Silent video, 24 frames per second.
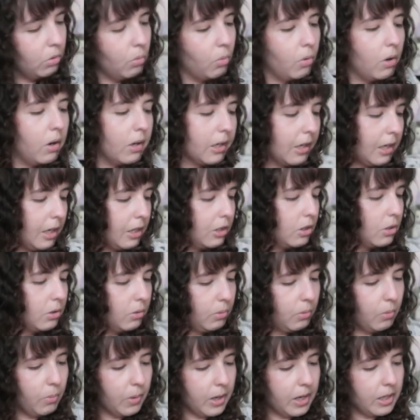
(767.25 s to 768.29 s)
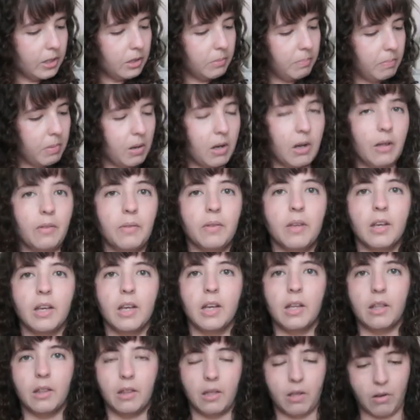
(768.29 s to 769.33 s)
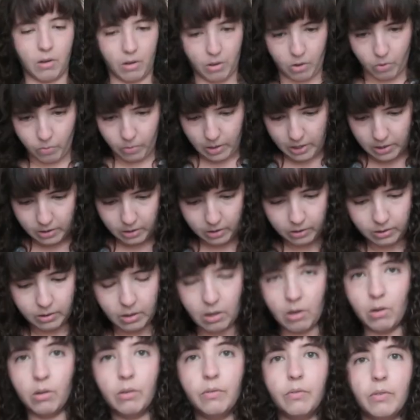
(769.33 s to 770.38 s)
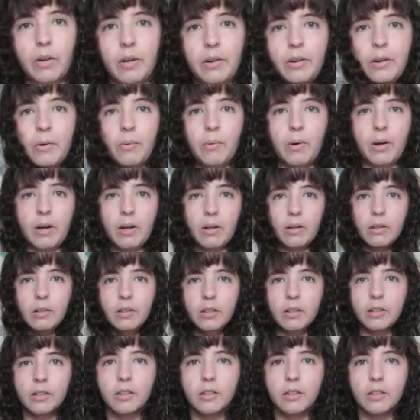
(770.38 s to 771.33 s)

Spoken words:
to work like two ways, but the other way doesn't look very well.